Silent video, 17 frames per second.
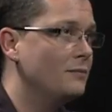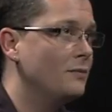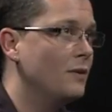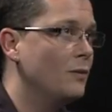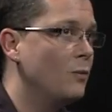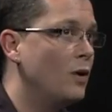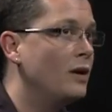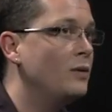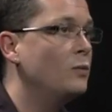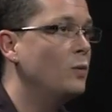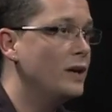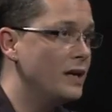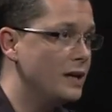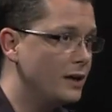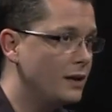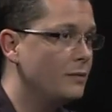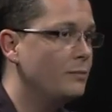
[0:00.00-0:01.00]
1
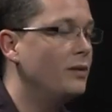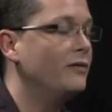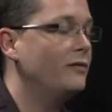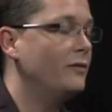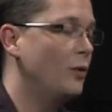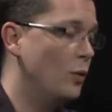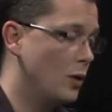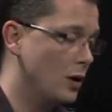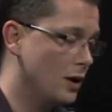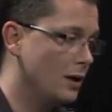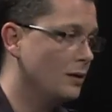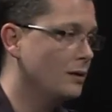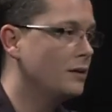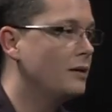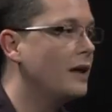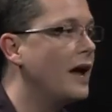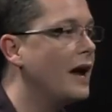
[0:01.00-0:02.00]
week before
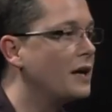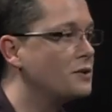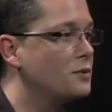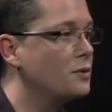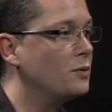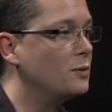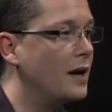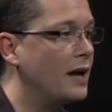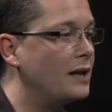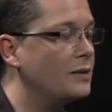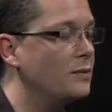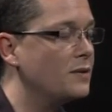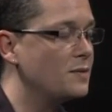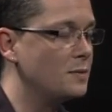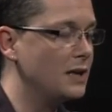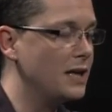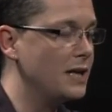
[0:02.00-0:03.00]
the actual rally
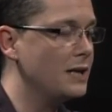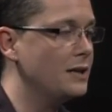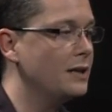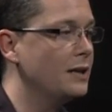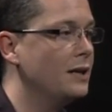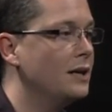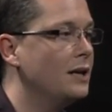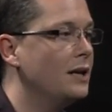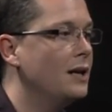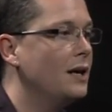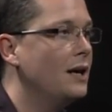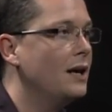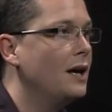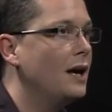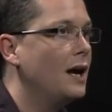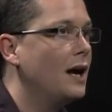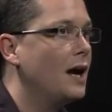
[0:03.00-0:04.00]
was planned,
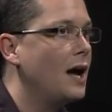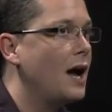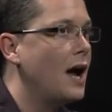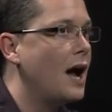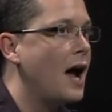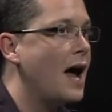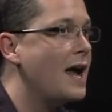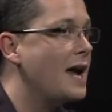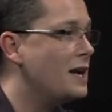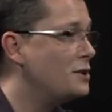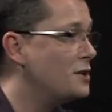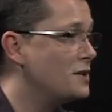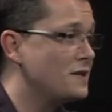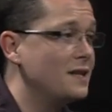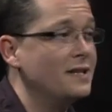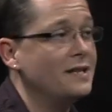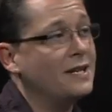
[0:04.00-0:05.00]
I had
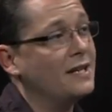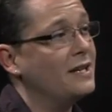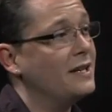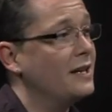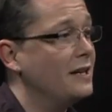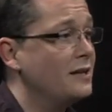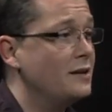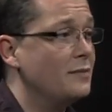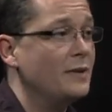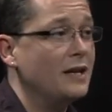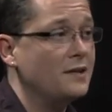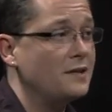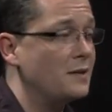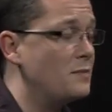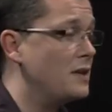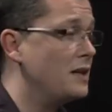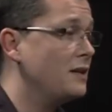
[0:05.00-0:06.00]
just intended it to be
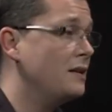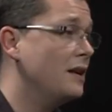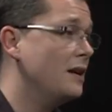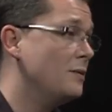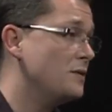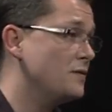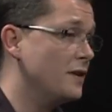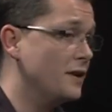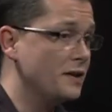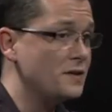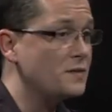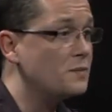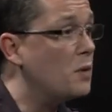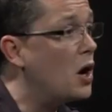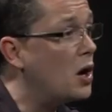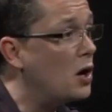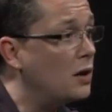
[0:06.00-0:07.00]
something that was very
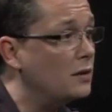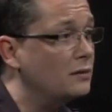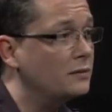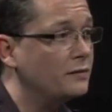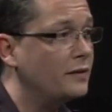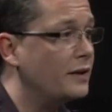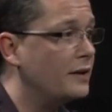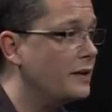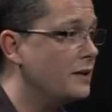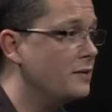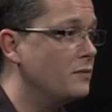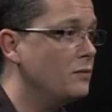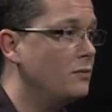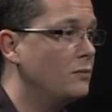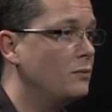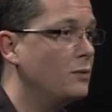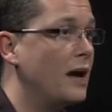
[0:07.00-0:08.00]
small, very
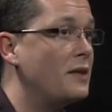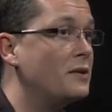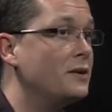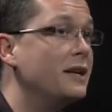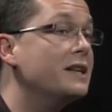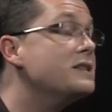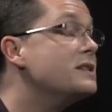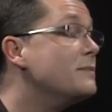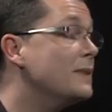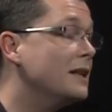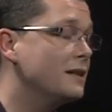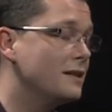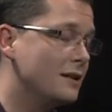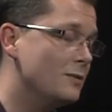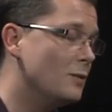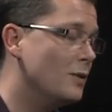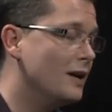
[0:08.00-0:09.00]
rather intimate
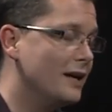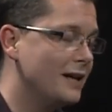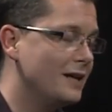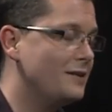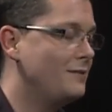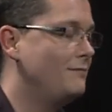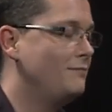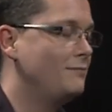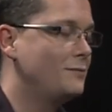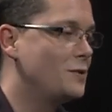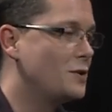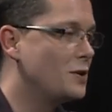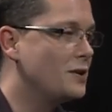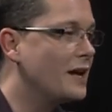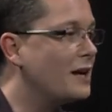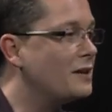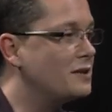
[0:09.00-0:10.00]
than what it
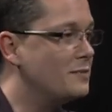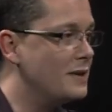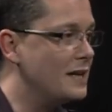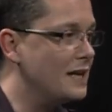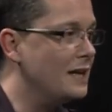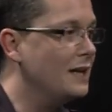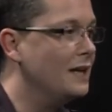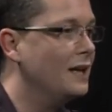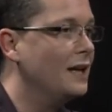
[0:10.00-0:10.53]
turned out to be.